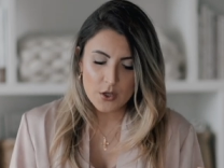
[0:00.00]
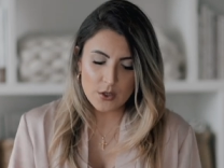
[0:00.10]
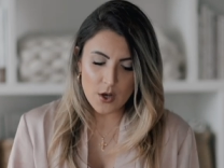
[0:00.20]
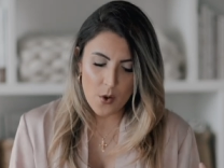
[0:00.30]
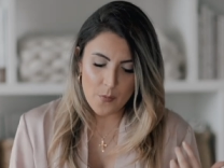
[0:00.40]

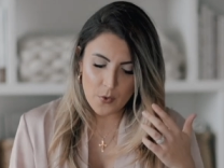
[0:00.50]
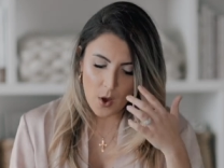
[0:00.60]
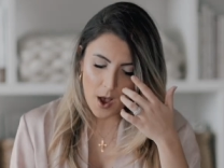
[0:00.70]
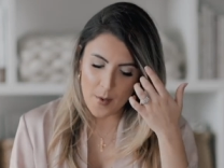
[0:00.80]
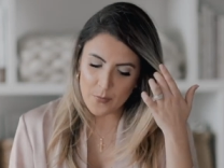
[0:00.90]
So
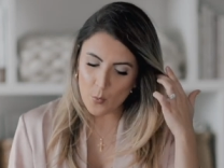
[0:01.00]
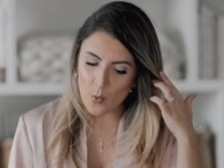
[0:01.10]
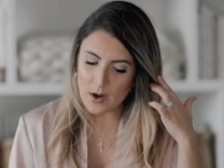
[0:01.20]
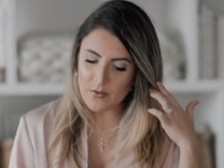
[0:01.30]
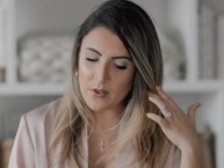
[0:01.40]
um,
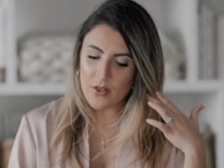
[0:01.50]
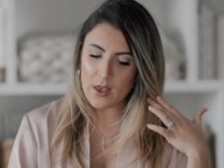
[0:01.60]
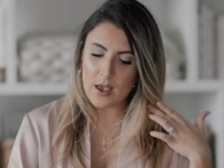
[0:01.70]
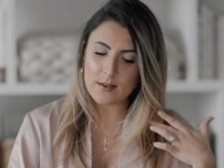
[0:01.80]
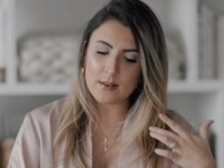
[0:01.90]
one of the
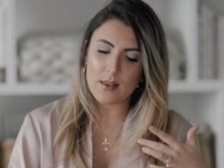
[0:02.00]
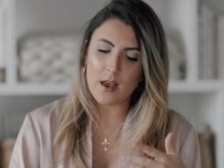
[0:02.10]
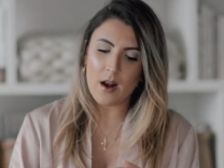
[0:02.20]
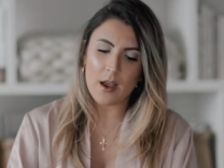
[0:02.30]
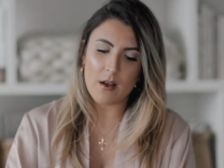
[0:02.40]
things
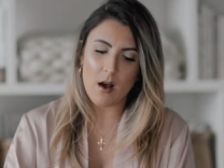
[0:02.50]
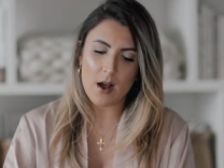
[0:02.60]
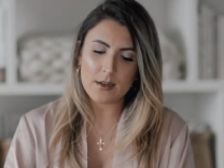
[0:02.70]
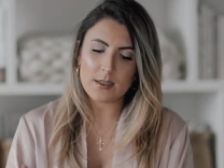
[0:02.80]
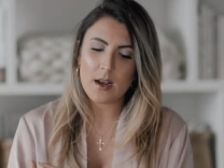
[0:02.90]
that I
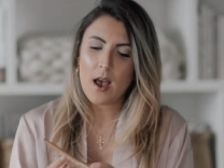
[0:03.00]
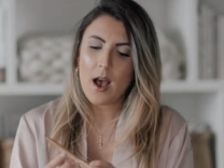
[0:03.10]
got